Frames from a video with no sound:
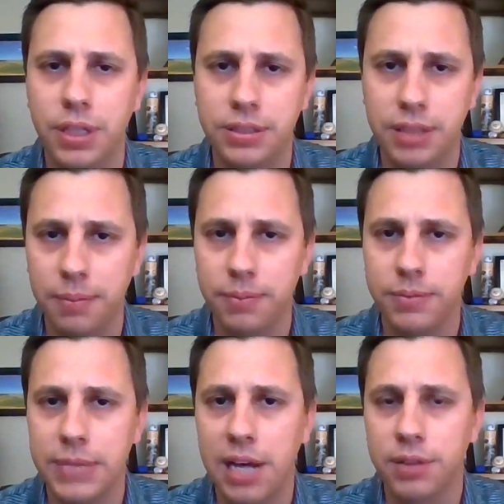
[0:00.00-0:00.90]

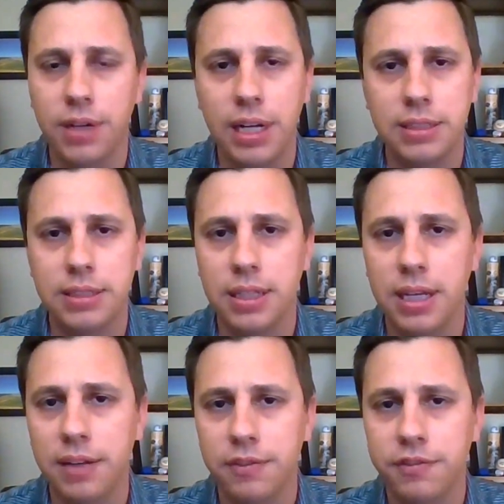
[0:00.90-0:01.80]
Some downgrades
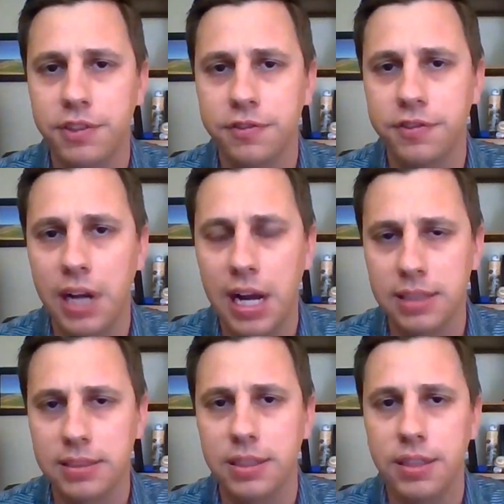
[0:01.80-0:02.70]
again for
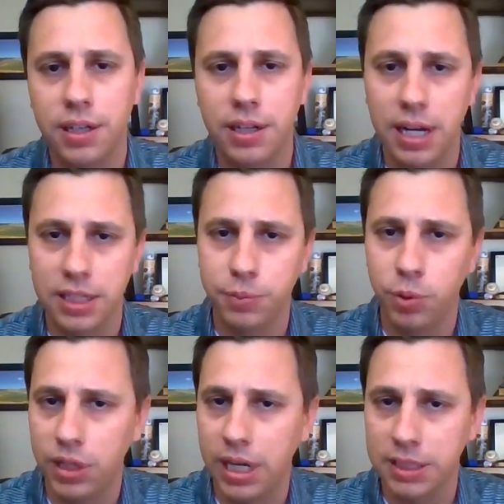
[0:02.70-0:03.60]
France and their
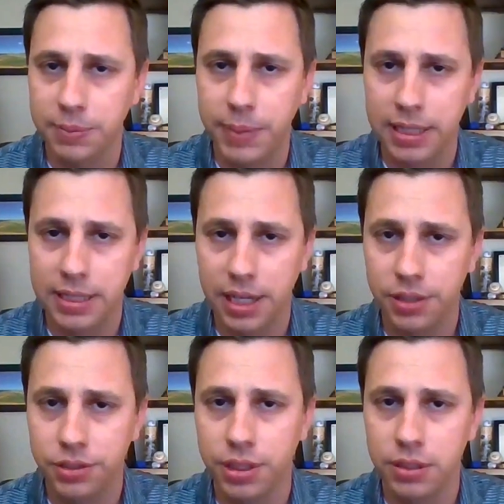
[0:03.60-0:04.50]
export
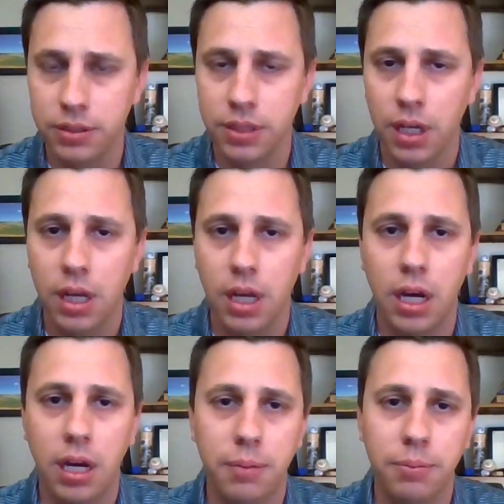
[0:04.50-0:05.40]
expectations,
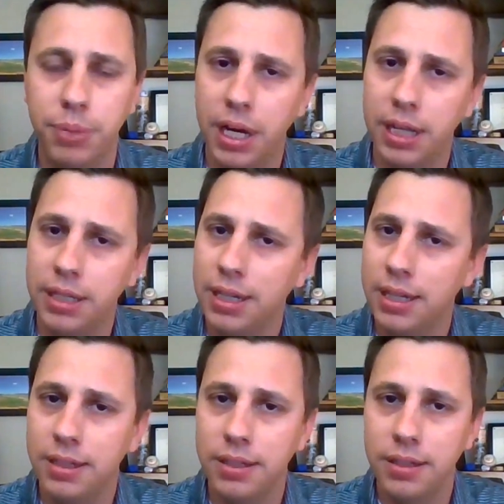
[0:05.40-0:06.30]
but
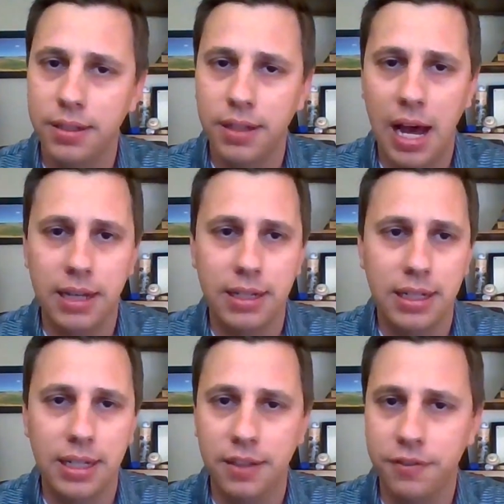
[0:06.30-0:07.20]
not
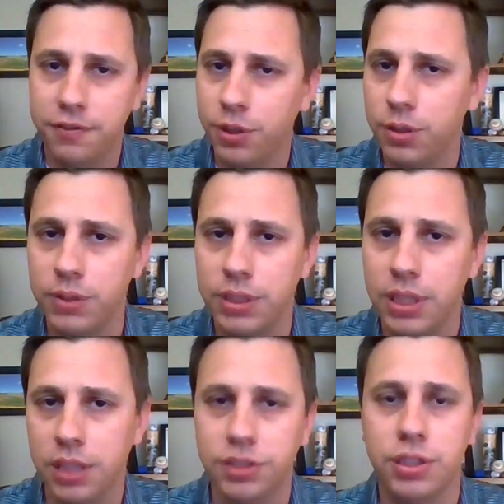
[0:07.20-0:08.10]
any further
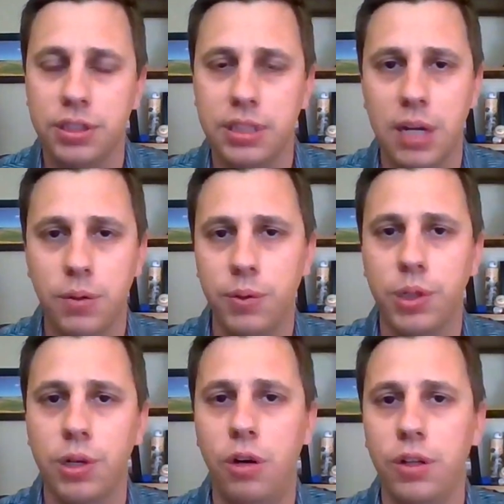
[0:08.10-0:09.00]
reductions like we were
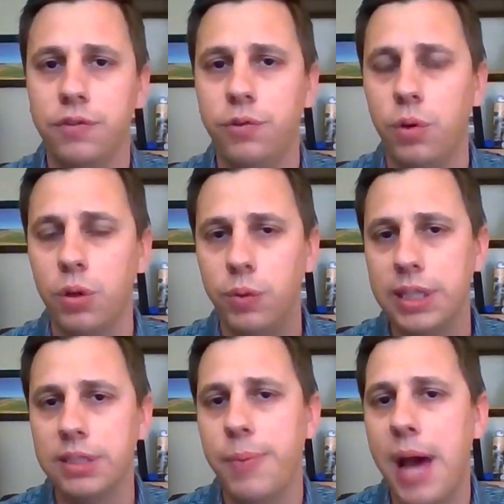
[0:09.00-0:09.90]
calling for
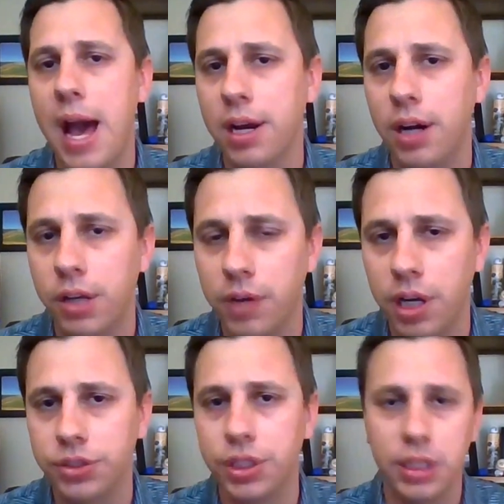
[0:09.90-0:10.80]
weeks back on
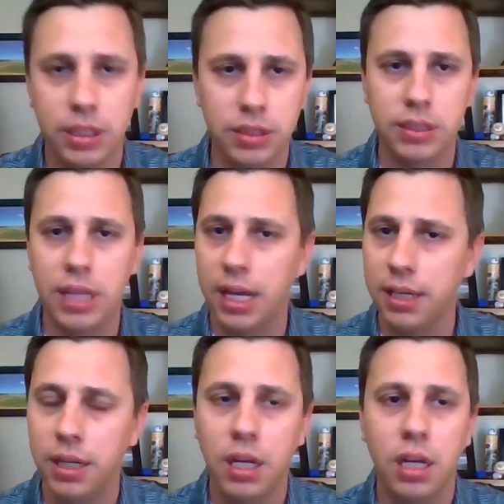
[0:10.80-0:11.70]
Russia.
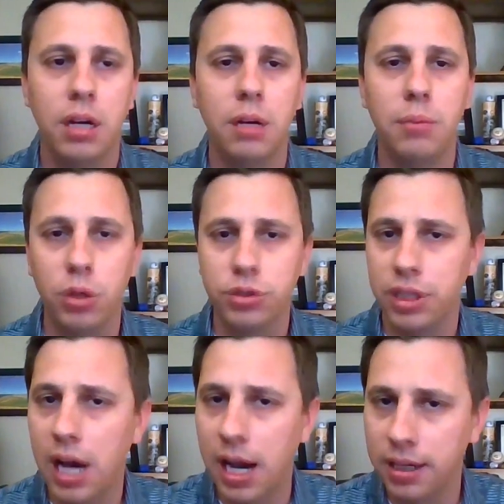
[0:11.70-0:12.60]
Instead,
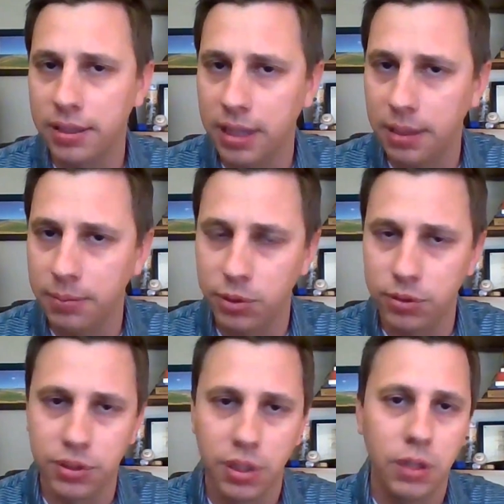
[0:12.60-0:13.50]
mostly higher
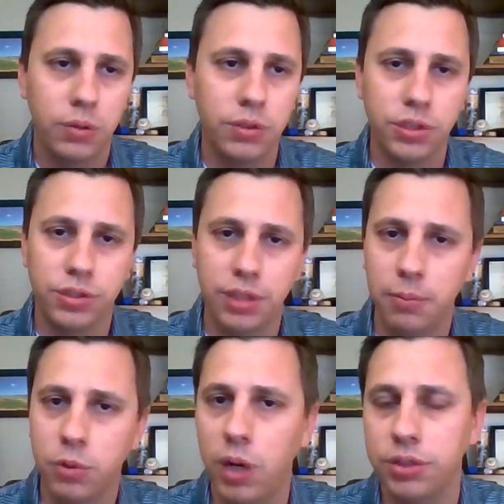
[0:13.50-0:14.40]
numbers. There's
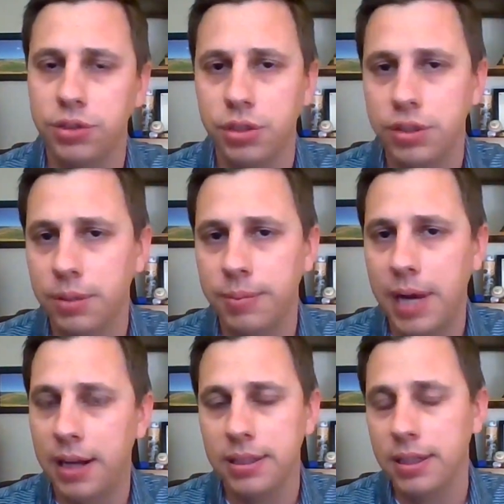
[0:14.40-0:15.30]
some questions
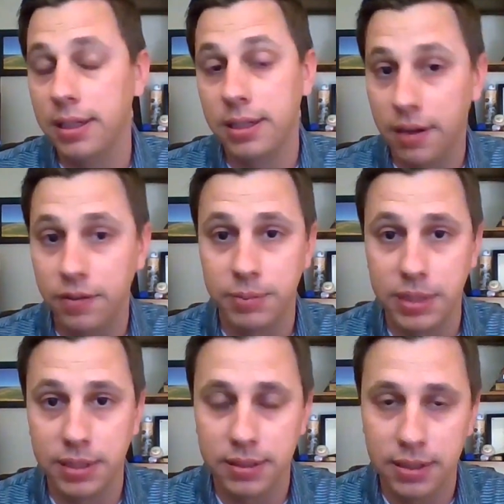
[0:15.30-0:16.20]
about
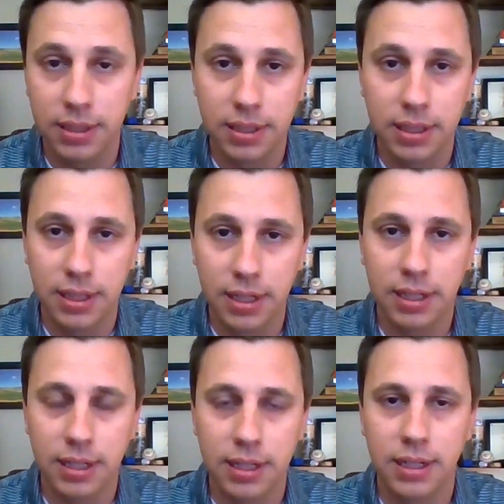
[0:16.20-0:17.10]
government
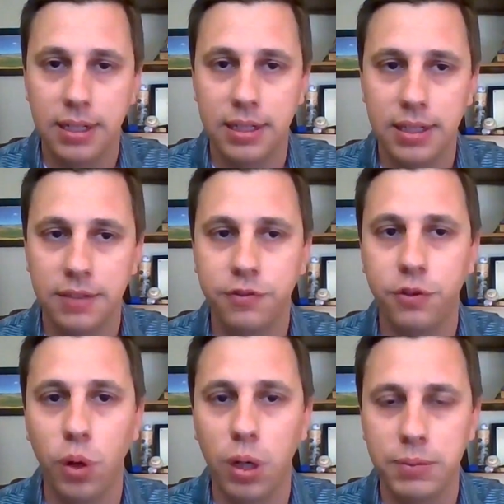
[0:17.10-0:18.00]

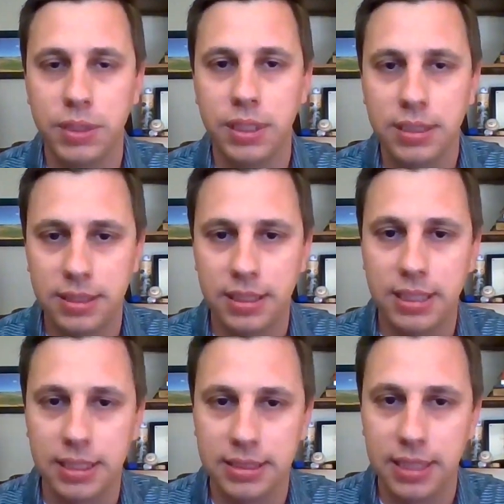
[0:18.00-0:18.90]
informed
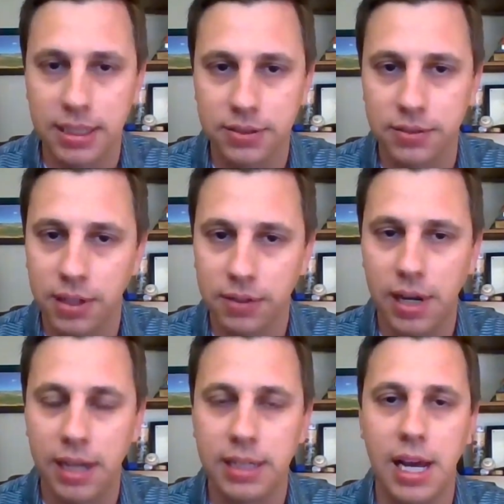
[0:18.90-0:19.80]
statistics
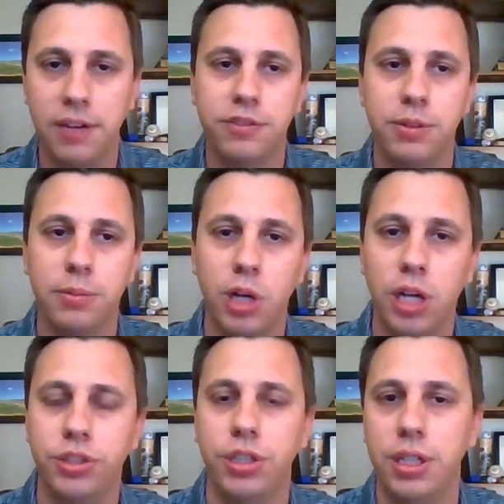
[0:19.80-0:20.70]
right now from
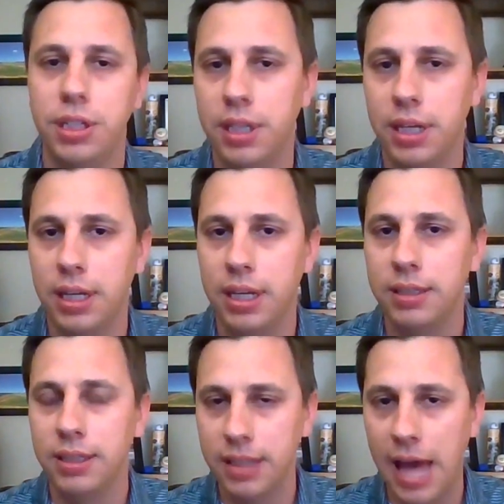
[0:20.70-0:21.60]
Russia
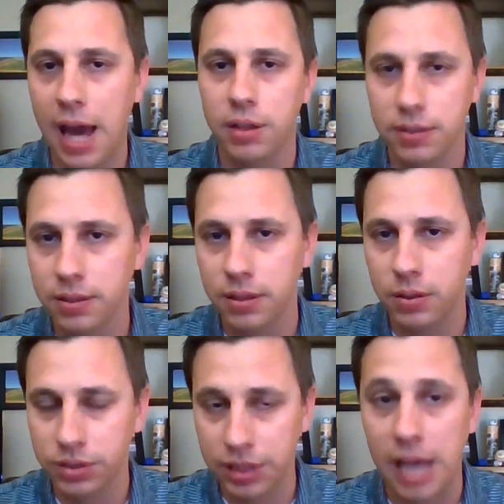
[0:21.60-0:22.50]
and that
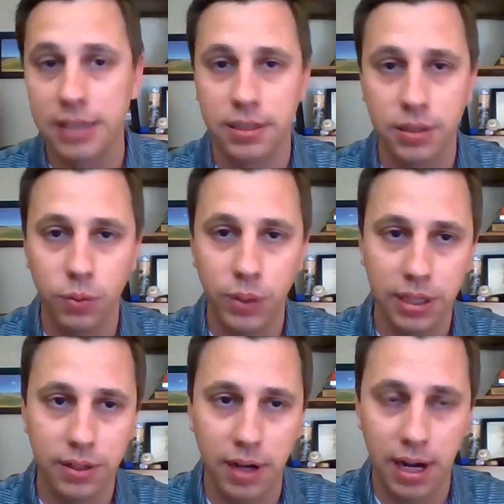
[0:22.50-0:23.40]
size of the
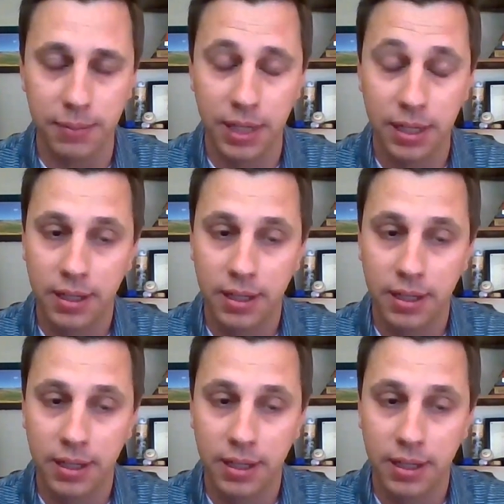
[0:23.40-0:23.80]
wheat crop.